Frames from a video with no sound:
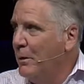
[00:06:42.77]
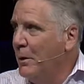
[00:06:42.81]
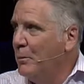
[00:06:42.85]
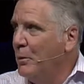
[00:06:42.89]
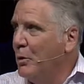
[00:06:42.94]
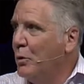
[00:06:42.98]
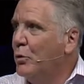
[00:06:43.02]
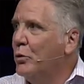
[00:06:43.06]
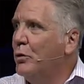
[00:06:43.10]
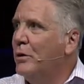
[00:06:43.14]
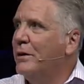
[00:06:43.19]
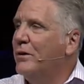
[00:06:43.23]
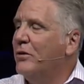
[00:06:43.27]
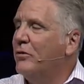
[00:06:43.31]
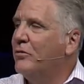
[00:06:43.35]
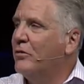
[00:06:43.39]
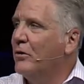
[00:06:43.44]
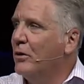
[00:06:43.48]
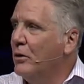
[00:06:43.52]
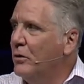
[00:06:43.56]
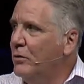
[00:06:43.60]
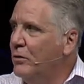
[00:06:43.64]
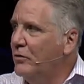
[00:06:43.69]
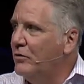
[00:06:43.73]
People who are
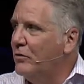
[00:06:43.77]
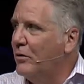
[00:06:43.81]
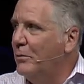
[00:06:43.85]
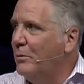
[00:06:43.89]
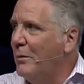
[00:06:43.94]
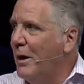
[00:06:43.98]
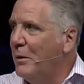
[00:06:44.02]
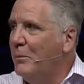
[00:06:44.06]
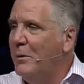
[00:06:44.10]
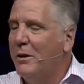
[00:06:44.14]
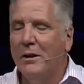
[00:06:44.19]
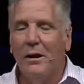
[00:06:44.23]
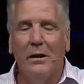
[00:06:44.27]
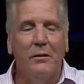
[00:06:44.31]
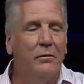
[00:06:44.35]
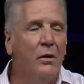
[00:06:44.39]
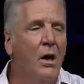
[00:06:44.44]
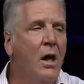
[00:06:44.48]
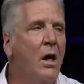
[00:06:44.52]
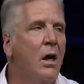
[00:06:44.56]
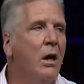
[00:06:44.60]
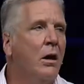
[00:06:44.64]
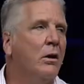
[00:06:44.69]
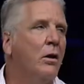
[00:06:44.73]
disillusioned. Maybe
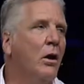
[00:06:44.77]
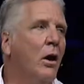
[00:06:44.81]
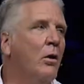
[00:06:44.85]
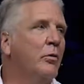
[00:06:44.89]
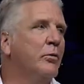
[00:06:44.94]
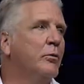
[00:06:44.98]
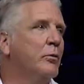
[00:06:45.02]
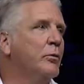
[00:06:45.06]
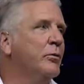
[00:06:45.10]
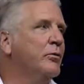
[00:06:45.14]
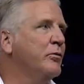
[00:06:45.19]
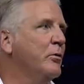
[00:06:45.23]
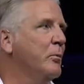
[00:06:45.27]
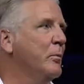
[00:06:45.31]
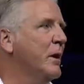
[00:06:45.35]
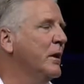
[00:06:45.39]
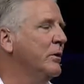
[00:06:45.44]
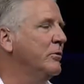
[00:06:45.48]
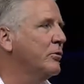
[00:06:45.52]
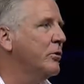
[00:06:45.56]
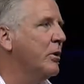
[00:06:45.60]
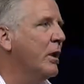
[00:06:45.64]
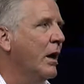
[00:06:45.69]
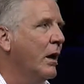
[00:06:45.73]
they've gone through some
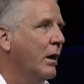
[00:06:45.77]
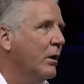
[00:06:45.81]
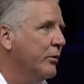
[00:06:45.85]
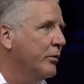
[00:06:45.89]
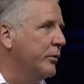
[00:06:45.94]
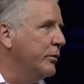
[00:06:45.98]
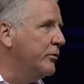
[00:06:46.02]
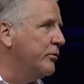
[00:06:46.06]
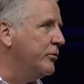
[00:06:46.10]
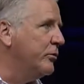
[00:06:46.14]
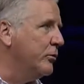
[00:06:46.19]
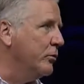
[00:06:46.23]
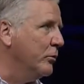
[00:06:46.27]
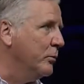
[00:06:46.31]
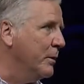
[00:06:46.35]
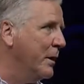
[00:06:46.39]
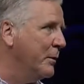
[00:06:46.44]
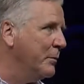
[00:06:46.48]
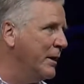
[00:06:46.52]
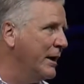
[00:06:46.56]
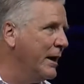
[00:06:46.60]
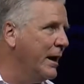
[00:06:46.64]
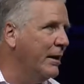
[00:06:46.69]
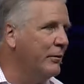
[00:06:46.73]
major health issue.
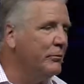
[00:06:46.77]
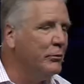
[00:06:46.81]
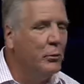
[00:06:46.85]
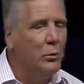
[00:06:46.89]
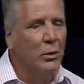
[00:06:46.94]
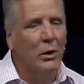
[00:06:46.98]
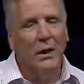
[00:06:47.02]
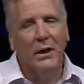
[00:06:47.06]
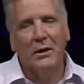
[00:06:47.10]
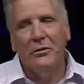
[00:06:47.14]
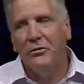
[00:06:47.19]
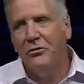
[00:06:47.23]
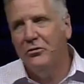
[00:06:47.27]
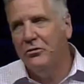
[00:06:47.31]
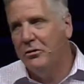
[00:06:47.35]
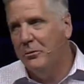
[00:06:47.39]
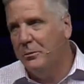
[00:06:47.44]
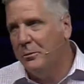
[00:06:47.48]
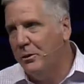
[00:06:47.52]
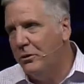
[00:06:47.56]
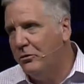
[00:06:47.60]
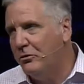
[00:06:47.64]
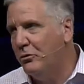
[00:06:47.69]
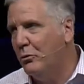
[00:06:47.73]
Maybe they have a
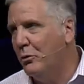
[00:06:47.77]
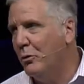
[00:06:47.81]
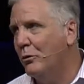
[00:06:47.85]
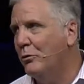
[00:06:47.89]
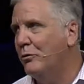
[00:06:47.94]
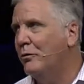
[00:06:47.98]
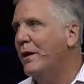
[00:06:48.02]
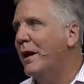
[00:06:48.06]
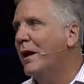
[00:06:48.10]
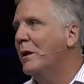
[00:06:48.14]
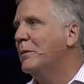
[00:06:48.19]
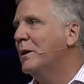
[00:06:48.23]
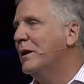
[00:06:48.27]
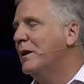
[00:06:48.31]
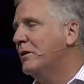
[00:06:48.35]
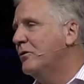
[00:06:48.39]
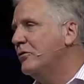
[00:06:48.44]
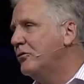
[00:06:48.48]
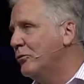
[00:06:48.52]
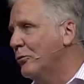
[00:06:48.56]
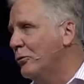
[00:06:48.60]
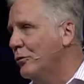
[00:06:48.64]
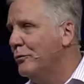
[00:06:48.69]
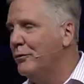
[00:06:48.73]
relationship issue or a
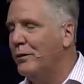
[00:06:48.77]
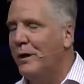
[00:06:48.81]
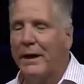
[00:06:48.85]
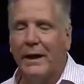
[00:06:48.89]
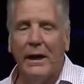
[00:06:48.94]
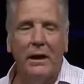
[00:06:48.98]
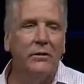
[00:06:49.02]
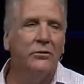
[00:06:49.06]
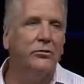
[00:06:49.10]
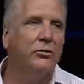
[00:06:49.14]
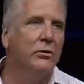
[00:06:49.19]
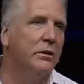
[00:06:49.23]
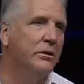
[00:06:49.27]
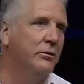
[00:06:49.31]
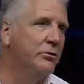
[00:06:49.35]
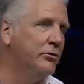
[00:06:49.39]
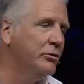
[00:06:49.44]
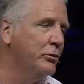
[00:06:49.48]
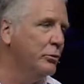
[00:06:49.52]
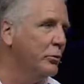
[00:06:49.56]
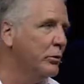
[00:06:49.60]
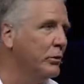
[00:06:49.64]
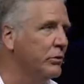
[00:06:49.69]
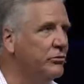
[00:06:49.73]
family issue or a financial
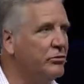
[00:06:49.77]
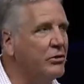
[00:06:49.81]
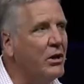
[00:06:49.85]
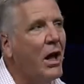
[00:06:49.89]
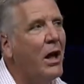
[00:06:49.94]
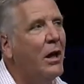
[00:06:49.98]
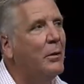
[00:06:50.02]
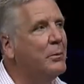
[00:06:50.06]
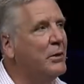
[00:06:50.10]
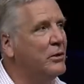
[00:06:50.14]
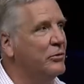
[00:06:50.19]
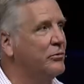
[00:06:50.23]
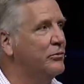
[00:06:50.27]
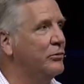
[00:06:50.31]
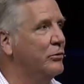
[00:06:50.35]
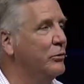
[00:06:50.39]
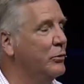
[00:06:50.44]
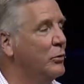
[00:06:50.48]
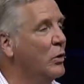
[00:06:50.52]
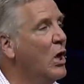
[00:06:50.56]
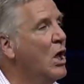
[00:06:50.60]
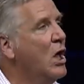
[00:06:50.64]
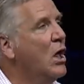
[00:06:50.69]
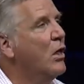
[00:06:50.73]
issue or a job
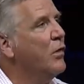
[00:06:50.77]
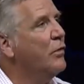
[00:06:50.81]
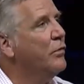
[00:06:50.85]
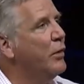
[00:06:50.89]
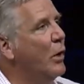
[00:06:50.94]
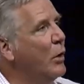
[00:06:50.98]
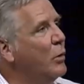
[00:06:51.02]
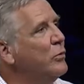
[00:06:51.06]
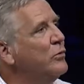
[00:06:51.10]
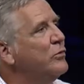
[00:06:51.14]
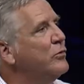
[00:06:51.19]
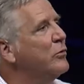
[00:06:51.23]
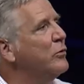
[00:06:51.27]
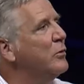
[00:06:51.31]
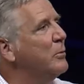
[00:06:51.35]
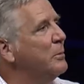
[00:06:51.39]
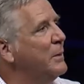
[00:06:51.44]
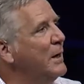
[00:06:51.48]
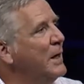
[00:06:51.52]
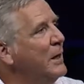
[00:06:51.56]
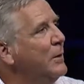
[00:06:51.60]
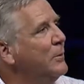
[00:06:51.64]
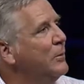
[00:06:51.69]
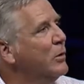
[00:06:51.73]
issue. Those are
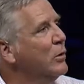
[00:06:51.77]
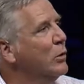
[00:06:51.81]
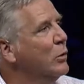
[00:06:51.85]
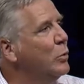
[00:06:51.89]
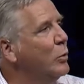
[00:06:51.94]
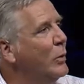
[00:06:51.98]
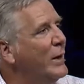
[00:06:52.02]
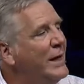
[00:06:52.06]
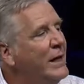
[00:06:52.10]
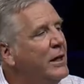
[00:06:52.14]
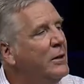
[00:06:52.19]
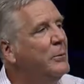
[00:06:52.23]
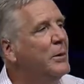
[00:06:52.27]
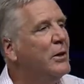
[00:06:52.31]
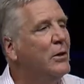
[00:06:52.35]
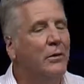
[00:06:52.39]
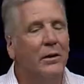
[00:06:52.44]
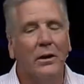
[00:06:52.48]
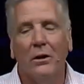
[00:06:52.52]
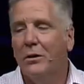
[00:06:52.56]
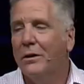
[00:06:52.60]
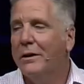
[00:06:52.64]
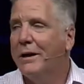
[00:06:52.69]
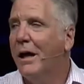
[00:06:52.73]
the people that we need to be
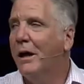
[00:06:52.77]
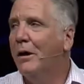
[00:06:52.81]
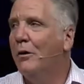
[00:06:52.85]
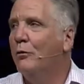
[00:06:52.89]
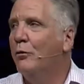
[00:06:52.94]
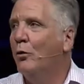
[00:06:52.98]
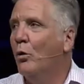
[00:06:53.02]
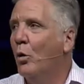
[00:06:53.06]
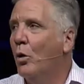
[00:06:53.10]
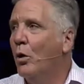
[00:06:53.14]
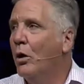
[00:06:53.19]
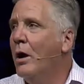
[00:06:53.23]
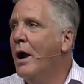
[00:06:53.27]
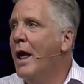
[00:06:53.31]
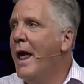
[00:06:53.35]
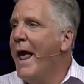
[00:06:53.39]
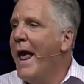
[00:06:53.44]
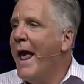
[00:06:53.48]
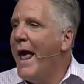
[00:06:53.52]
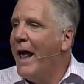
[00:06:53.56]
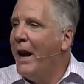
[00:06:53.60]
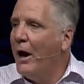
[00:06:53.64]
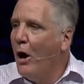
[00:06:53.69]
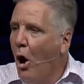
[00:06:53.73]
on the lookout for
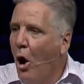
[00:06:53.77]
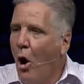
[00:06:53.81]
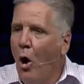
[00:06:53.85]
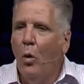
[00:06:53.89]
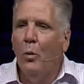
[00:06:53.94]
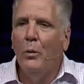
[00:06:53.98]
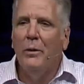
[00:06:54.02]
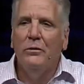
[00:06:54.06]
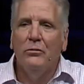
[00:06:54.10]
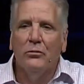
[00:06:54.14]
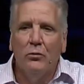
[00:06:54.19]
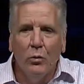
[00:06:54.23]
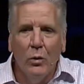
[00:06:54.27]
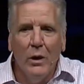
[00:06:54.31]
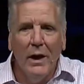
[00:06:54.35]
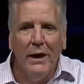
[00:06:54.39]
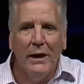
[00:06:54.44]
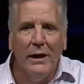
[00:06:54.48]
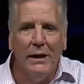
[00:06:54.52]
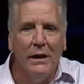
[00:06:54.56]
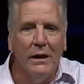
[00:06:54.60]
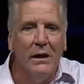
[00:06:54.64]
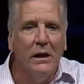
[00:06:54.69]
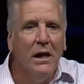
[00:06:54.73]
and always
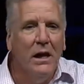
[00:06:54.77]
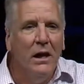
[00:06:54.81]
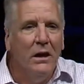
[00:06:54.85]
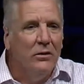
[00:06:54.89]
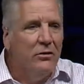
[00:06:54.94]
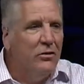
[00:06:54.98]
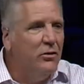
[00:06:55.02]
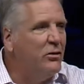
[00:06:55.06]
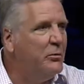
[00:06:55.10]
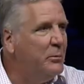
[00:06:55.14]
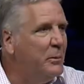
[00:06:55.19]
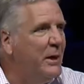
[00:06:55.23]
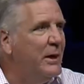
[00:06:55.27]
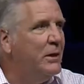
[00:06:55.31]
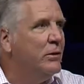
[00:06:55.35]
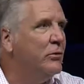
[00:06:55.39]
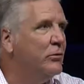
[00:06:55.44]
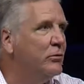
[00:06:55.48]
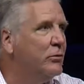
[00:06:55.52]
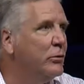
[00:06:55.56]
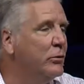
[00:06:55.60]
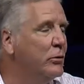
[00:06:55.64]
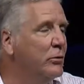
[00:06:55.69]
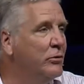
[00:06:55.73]
ready to
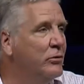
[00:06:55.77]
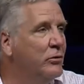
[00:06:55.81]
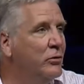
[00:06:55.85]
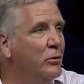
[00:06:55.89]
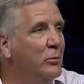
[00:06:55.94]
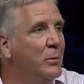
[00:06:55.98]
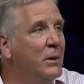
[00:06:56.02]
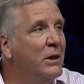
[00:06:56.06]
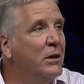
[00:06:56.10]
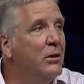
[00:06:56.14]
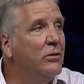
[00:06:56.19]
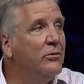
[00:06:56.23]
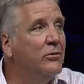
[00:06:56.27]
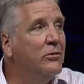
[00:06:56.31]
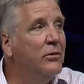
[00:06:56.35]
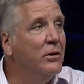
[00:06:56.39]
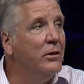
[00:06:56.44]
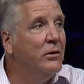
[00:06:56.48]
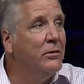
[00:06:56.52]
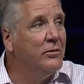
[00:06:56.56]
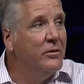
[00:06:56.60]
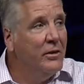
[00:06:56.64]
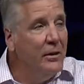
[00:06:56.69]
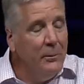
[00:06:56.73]
speak the truth to, because
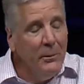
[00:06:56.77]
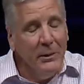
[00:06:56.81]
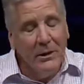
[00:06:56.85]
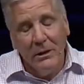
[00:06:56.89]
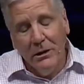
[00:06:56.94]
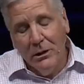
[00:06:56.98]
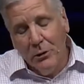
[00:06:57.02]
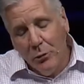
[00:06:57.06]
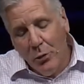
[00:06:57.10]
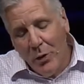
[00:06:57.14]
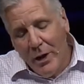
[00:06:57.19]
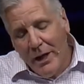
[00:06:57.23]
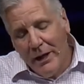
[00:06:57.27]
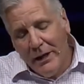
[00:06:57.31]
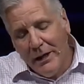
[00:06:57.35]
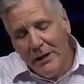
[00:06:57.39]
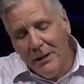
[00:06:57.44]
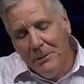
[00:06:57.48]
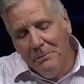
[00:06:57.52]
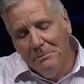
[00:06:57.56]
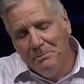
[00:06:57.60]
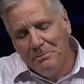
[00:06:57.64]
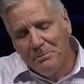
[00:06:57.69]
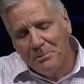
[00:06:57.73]
they're typically
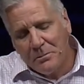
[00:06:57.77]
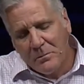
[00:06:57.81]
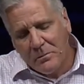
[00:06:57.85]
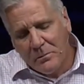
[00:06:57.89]
ready